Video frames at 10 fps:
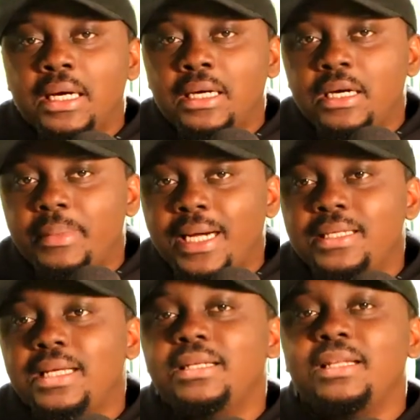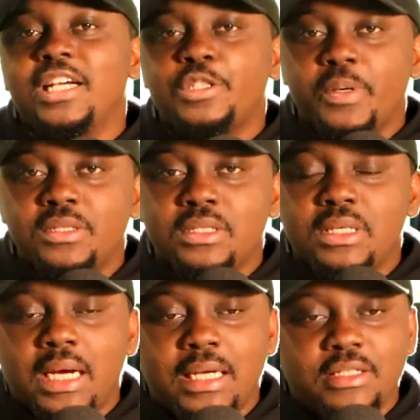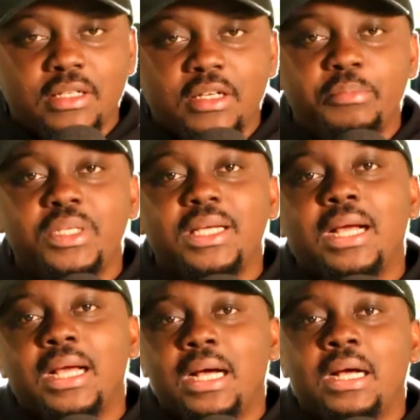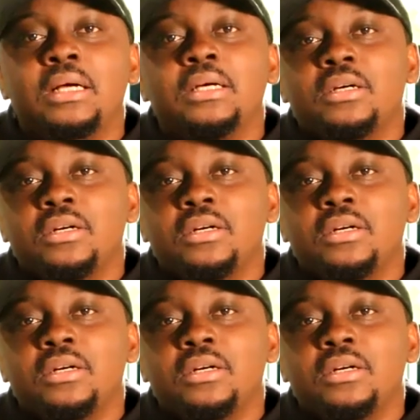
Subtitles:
and then the next person has a bigger car,